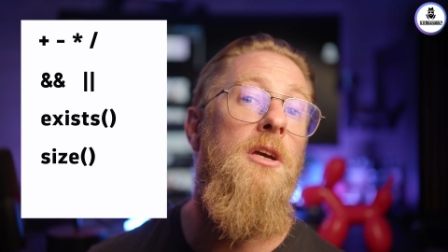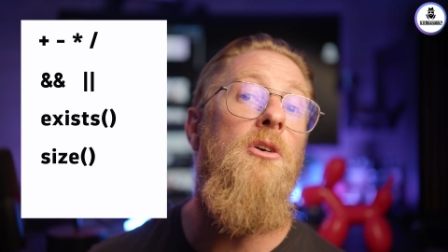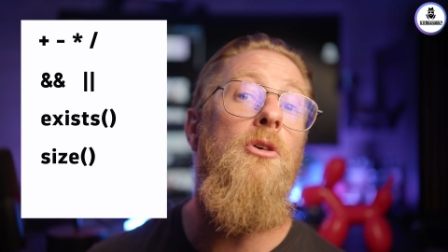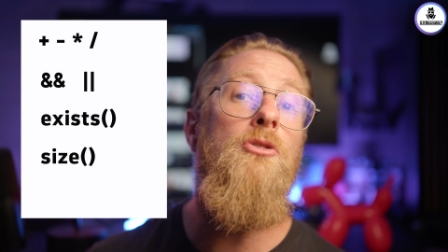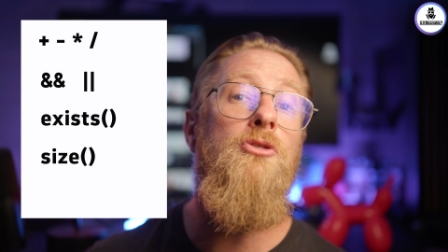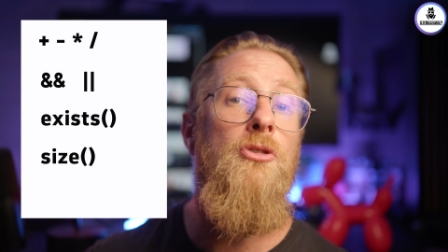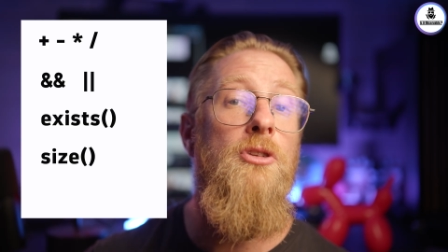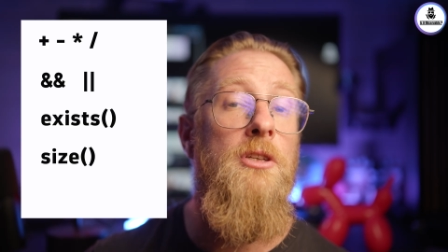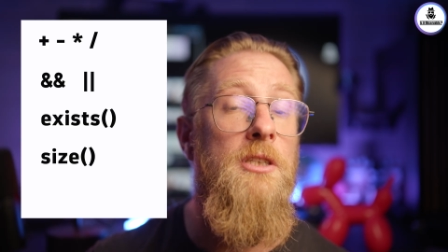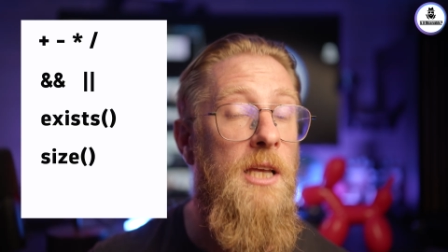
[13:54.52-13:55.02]
can
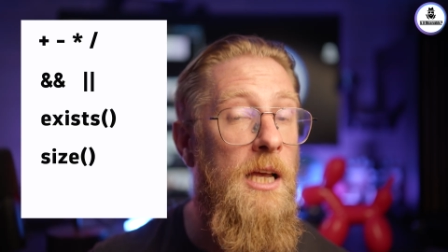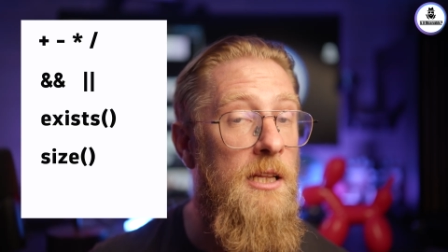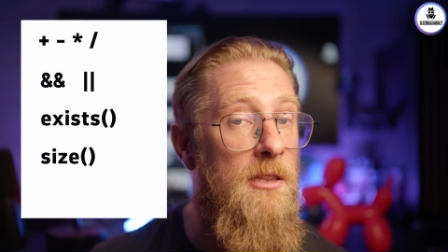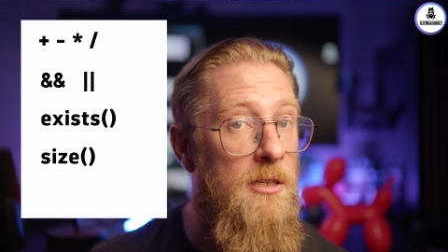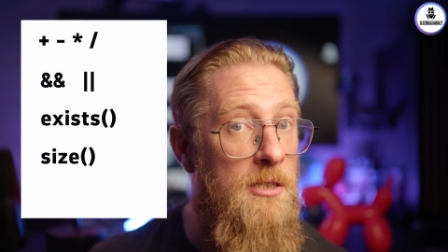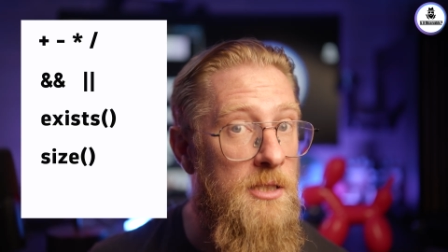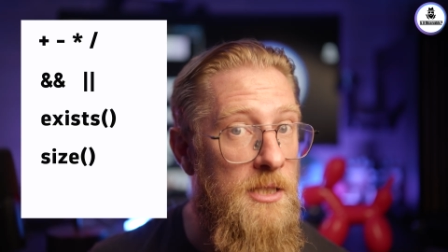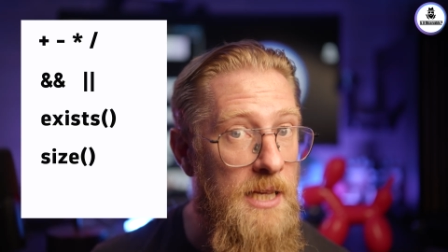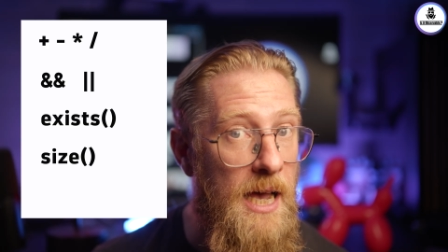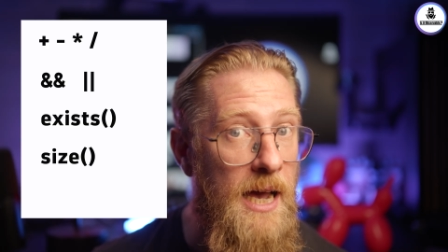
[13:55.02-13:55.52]
also get
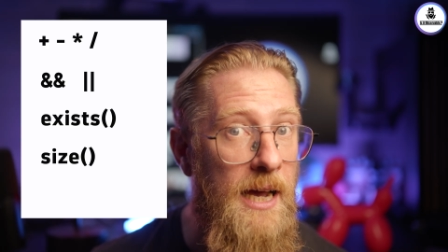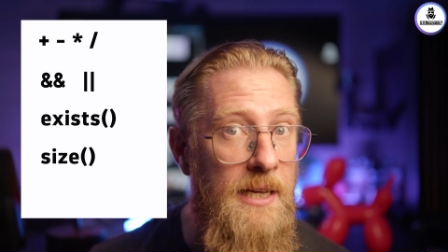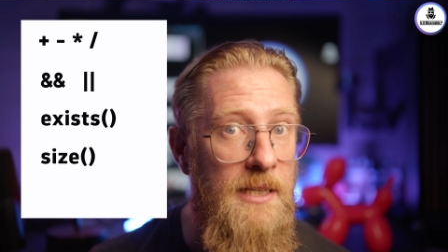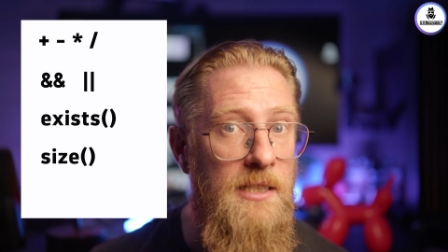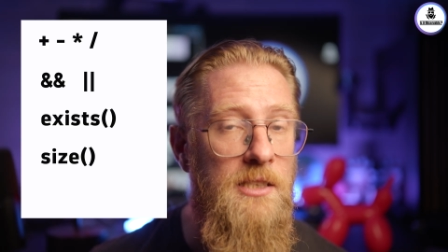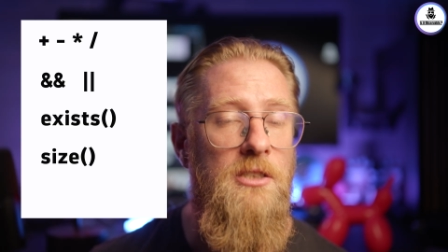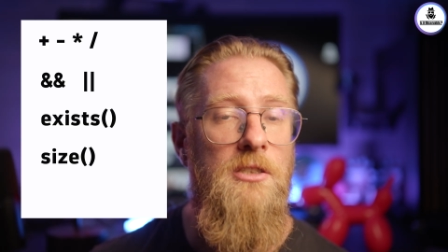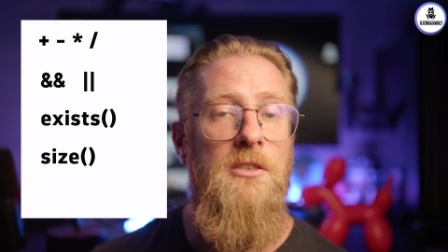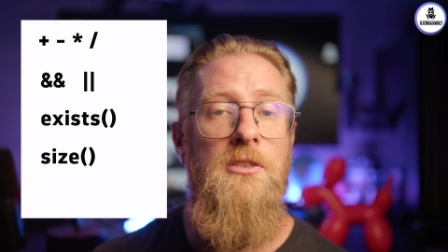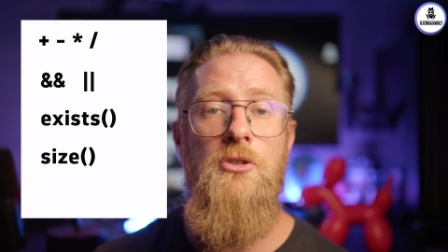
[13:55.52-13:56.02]
the
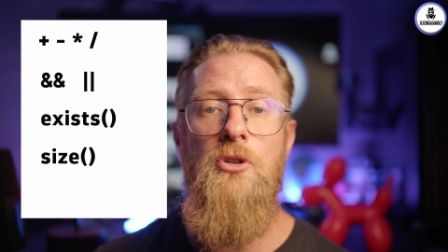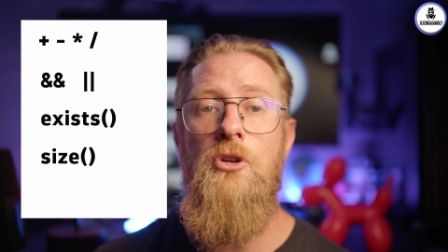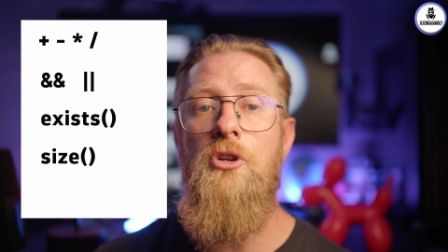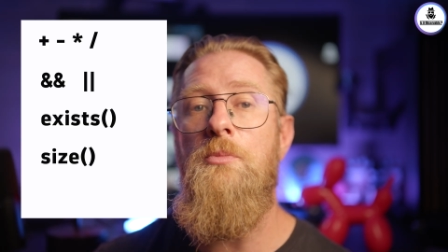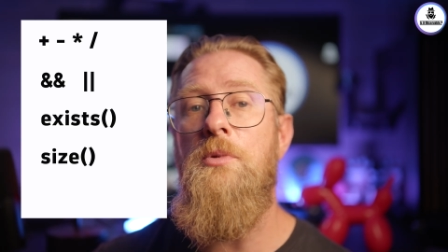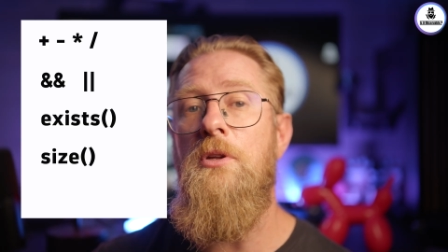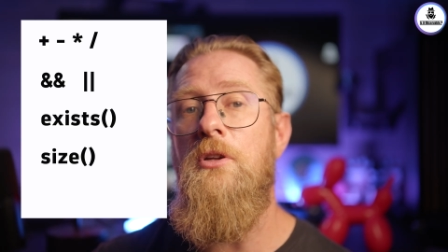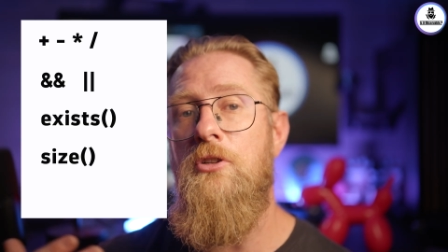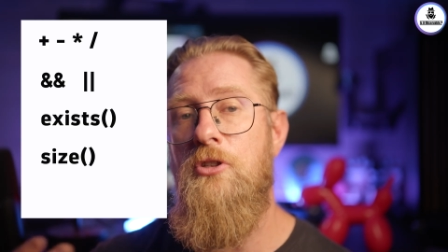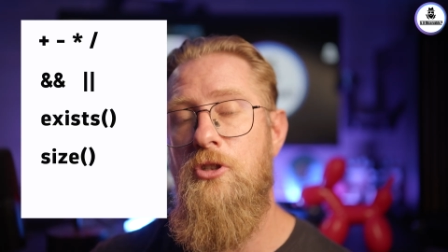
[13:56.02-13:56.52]
size. So it
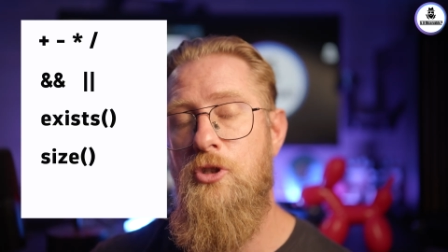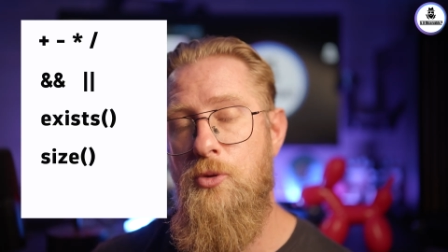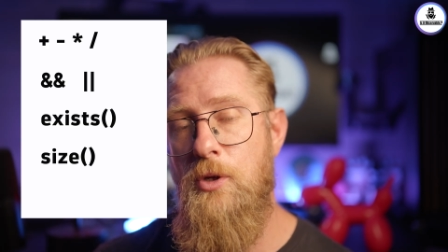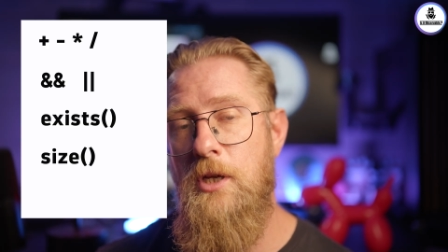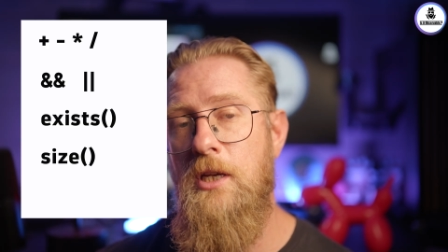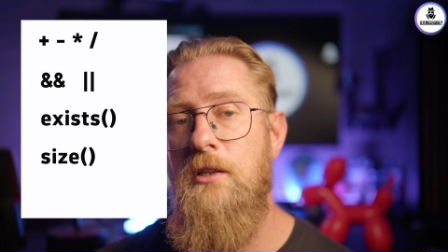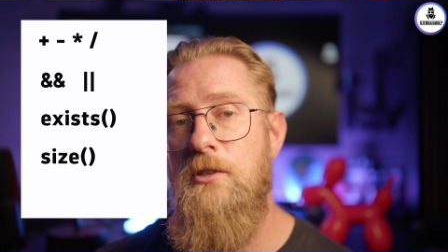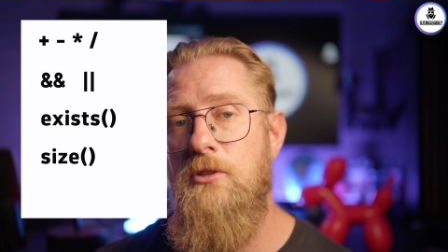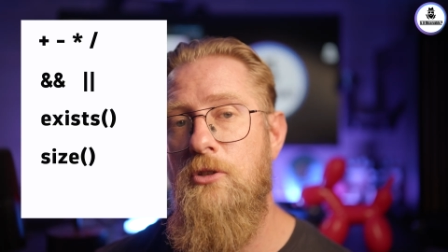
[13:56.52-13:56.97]
could be the string,